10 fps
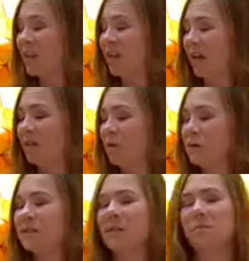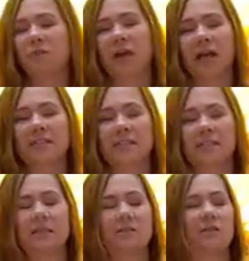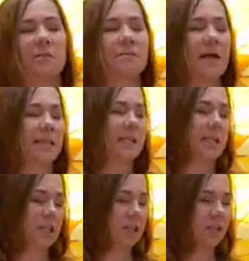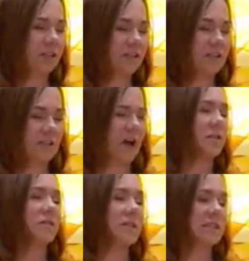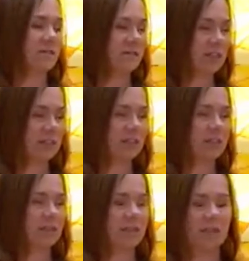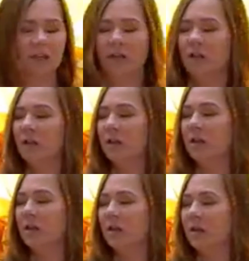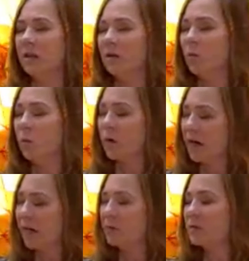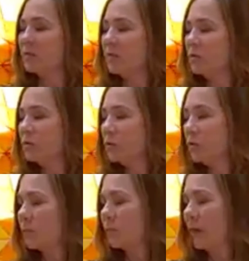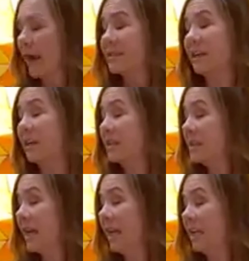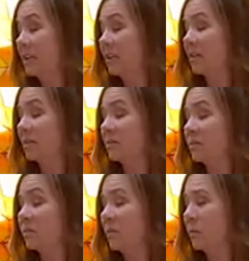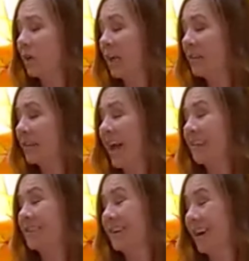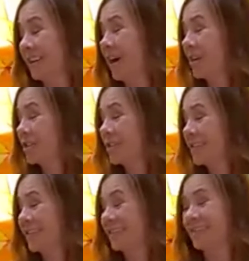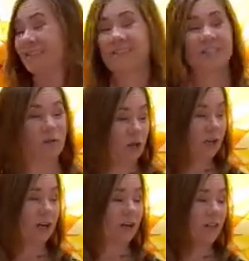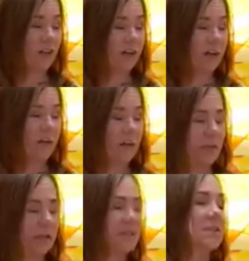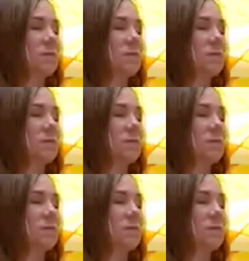And those that practiced it for many years, hundreds of years, were able to, as a container, bring that God consciousness to earth. This is